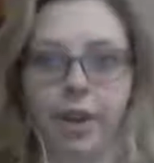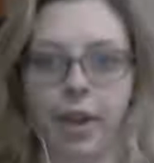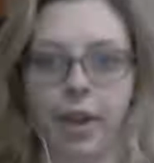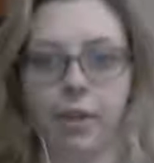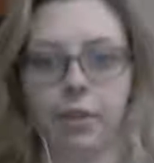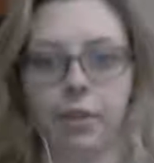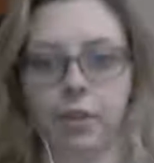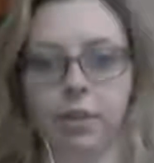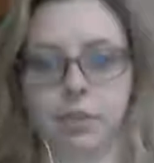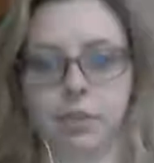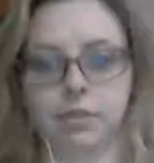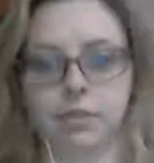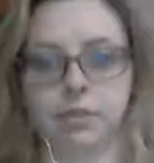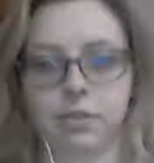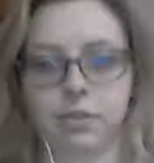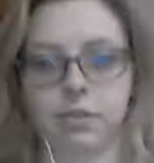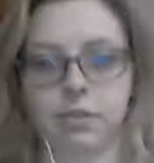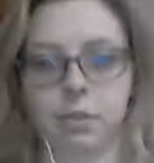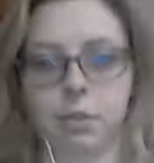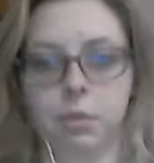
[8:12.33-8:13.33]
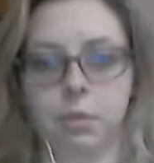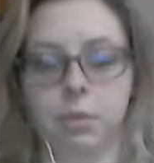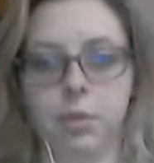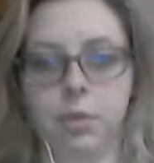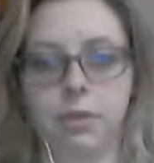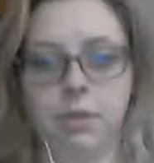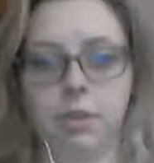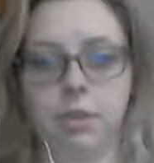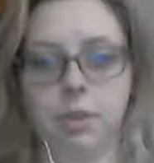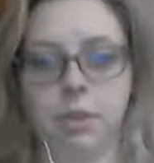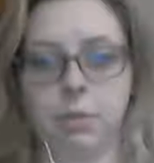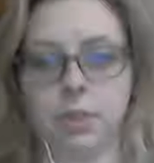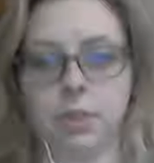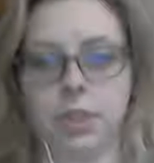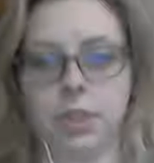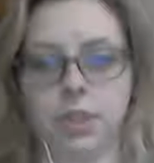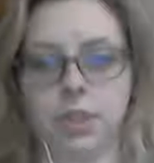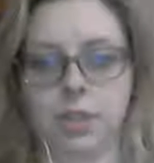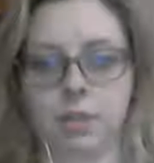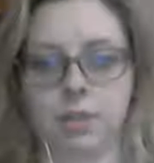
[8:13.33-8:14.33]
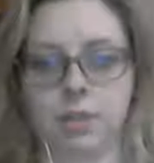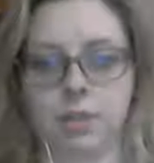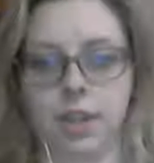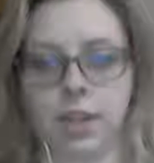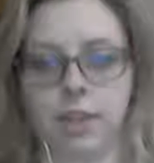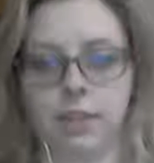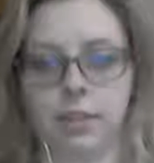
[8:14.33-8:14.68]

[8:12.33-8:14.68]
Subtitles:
I don't know, whenever someone says they're ready.